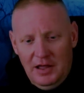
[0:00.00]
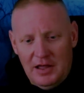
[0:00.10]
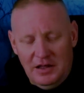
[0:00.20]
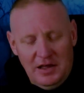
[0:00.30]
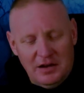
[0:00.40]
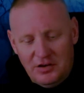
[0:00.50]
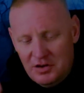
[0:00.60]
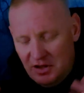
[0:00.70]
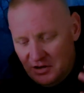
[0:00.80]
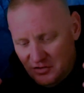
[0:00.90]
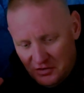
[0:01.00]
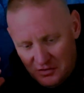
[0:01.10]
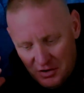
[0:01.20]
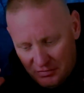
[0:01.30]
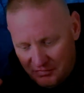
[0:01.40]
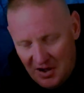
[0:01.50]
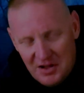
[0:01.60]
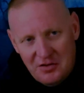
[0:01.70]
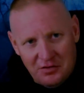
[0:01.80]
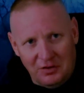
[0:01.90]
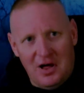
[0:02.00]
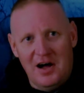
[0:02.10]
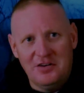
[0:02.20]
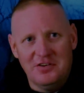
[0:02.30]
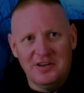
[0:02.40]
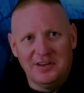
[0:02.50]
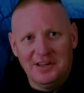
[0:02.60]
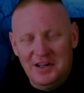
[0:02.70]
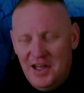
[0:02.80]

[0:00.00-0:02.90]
it just defies logic.